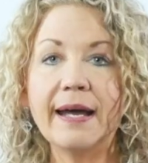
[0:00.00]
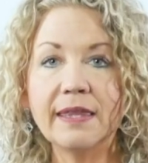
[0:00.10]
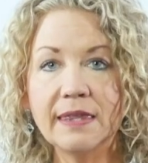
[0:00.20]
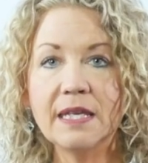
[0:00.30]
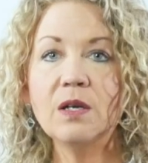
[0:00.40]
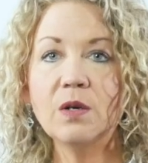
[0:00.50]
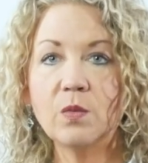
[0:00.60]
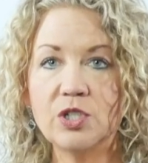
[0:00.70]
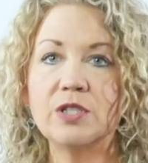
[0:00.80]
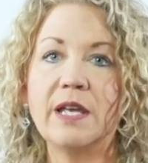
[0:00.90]
"I think we
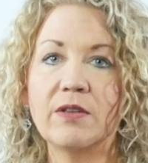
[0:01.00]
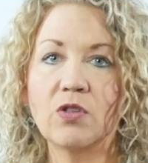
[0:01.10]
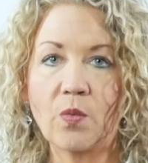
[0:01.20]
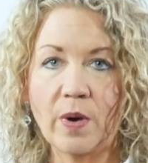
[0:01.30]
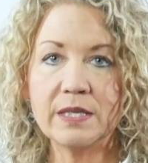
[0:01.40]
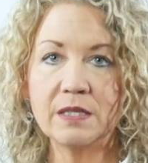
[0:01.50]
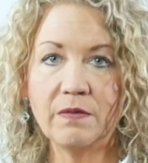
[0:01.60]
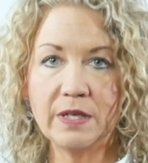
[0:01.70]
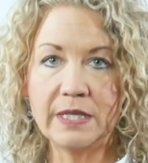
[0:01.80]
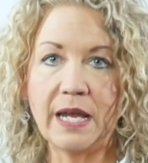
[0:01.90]
should take the rest of
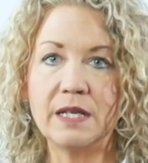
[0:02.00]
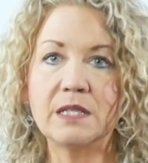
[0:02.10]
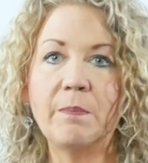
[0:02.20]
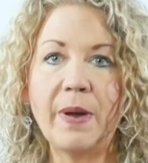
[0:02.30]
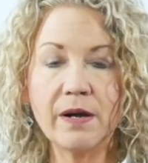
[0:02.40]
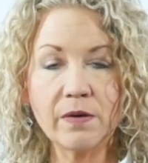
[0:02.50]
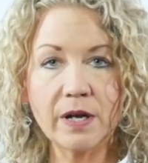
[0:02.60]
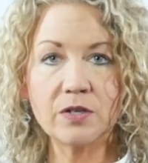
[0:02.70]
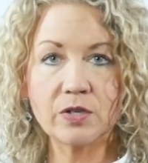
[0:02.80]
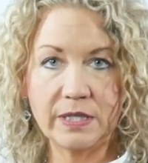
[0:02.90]
the day to better
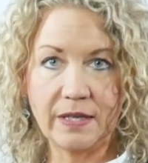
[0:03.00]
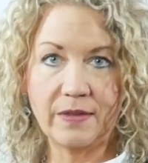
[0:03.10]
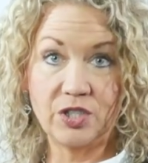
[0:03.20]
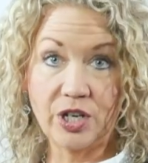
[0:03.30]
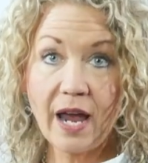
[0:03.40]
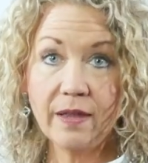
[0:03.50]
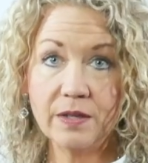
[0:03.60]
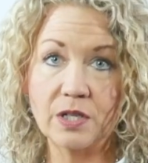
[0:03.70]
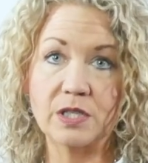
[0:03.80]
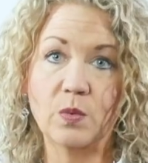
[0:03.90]
understand the
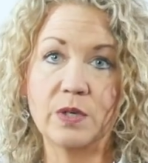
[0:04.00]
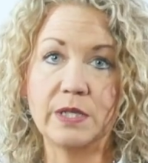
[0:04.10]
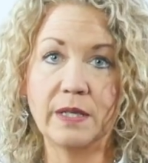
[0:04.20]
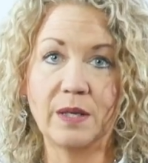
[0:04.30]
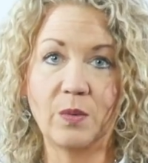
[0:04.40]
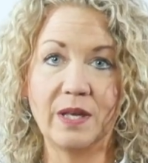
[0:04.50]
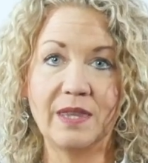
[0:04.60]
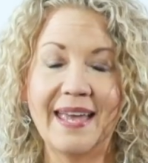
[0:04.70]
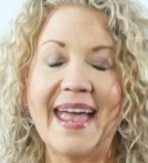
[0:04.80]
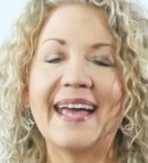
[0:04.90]
challenges that we're dealing with
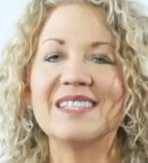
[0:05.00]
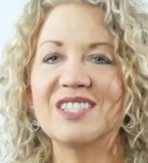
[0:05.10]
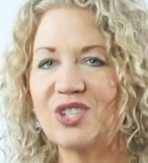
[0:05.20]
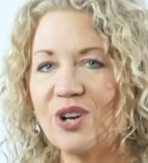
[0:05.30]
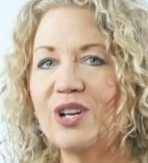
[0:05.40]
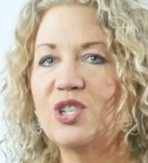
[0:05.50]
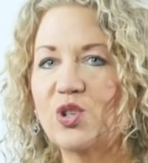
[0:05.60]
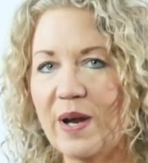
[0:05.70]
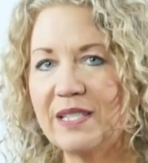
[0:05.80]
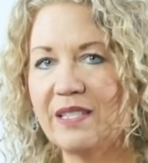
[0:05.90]
and start
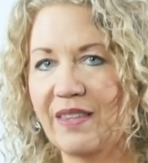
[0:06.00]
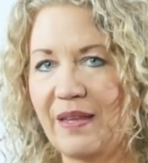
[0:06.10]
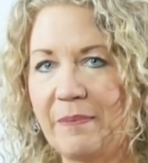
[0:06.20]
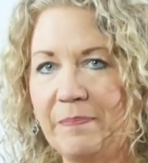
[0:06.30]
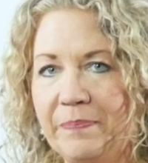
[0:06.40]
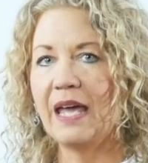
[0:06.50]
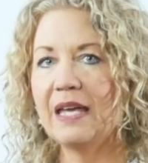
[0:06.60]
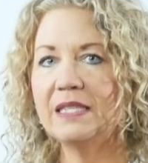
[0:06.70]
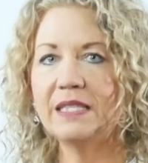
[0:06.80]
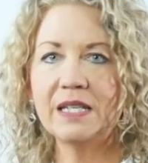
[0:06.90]
addressing them
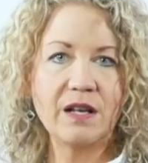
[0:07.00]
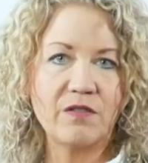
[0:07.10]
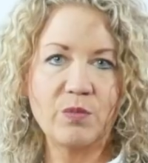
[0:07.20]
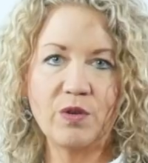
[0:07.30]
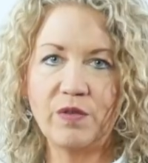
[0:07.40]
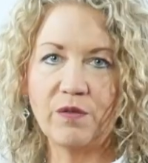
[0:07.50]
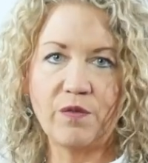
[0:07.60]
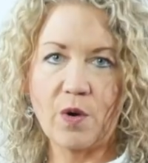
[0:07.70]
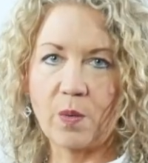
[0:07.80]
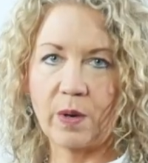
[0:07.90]
instead of moving
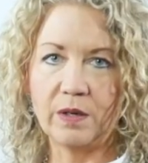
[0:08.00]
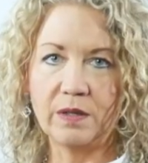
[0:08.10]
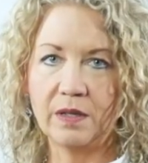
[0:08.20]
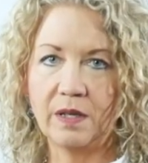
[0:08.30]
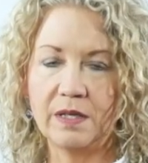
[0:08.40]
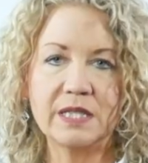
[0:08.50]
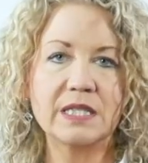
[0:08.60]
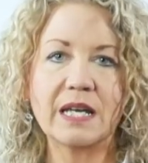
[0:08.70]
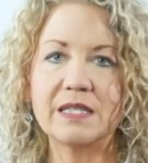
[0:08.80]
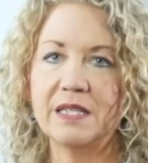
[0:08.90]
forward,
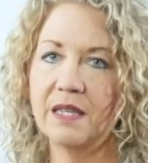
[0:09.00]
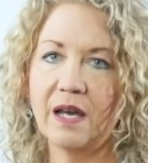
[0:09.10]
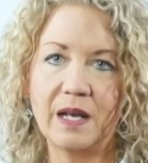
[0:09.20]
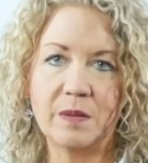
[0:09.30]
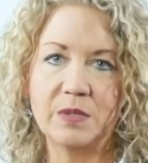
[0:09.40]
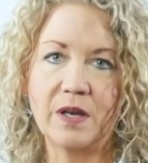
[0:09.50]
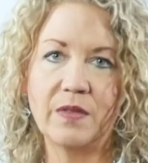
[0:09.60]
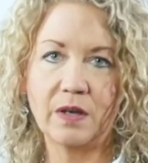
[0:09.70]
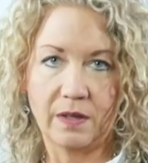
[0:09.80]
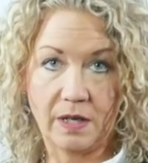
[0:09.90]
discussing the items on
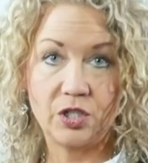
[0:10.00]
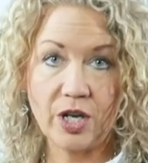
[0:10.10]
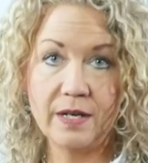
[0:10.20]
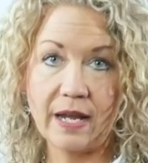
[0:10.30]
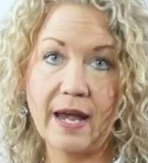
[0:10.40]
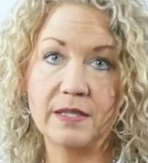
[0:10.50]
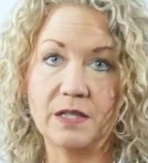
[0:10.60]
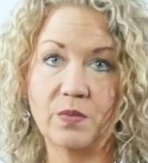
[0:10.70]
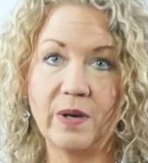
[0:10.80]
the agenda as it's